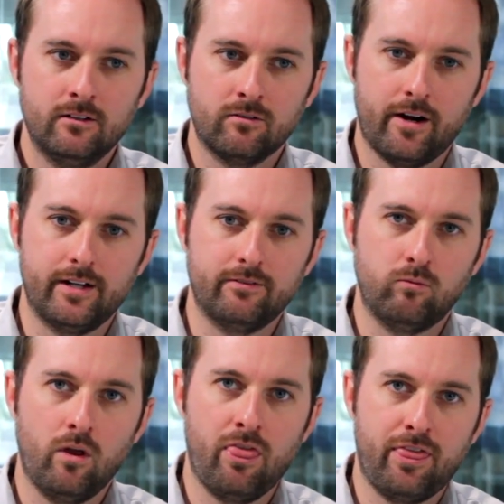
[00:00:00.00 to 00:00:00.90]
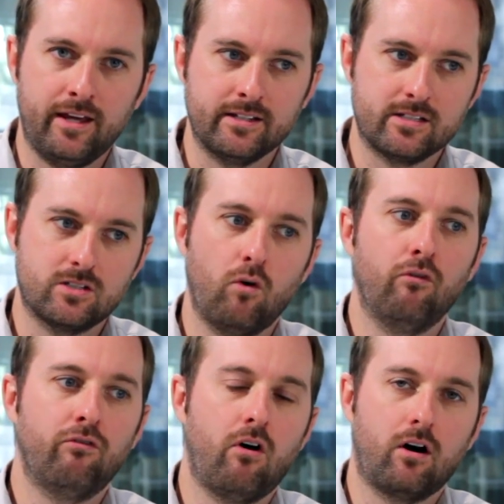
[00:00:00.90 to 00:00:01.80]
right? If one thing is so
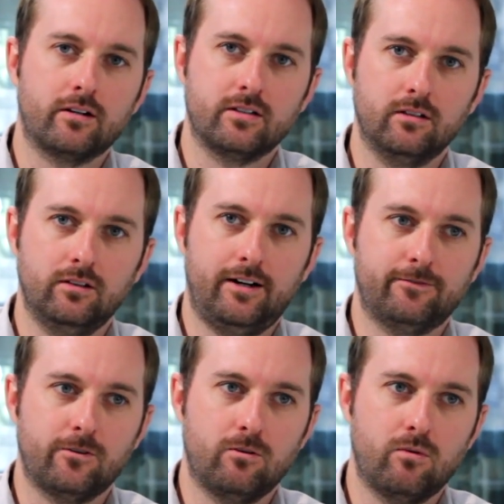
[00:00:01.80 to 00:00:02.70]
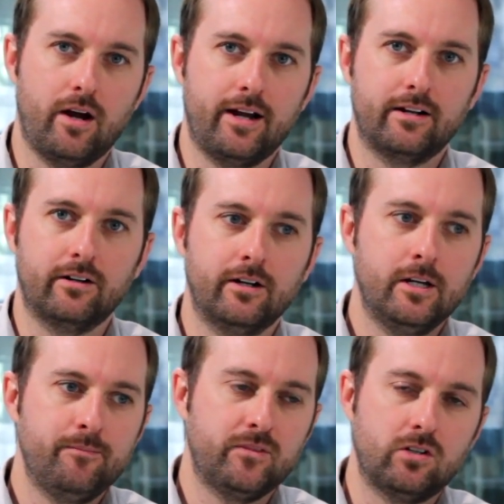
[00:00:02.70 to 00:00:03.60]
far to the left or the right, or
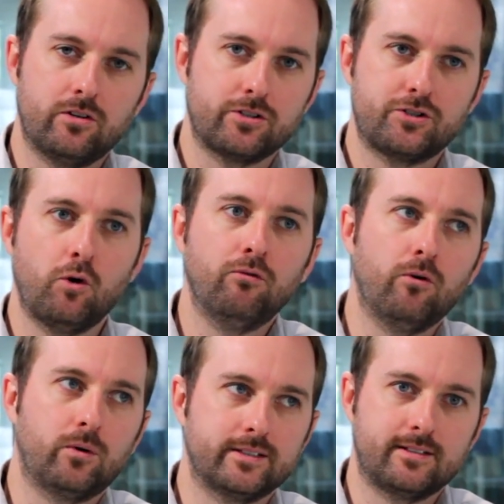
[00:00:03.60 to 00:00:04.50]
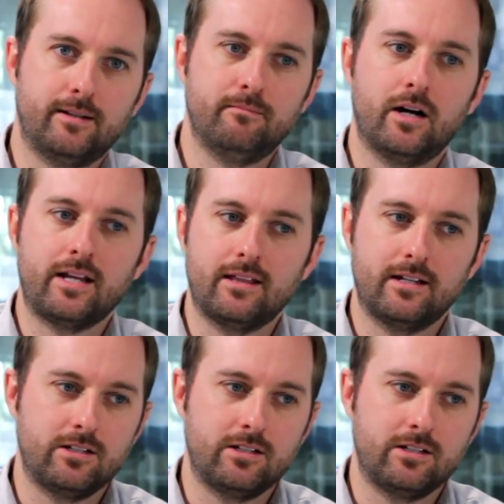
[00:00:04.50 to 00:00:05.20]
you're so focused on money, then